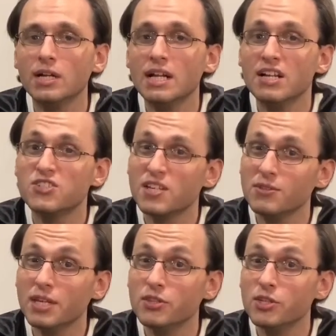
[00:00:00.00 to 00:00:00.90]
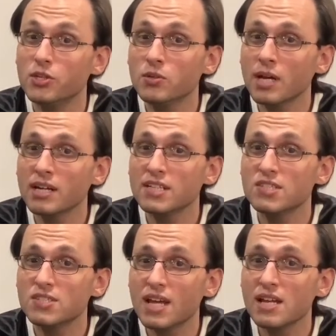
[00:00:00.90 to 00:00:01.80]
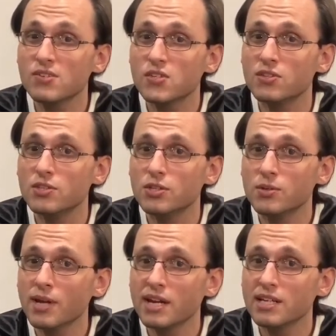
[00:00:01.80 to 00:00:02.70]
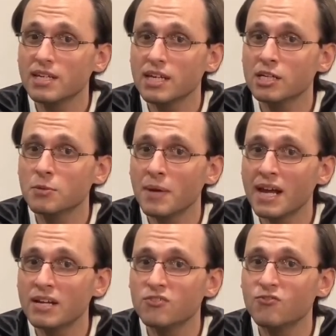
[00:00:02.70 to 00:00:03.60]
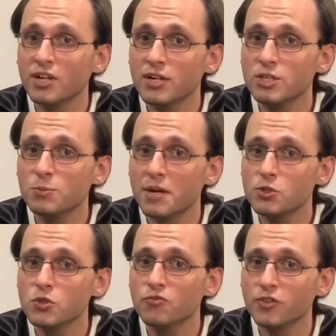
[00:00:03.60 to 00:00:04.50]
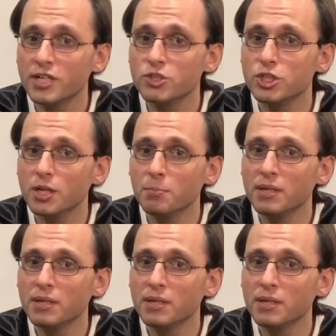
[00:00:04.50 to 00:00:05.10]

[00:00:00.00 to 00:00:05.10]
said that the United States and the United Kingdom had a very special friendship,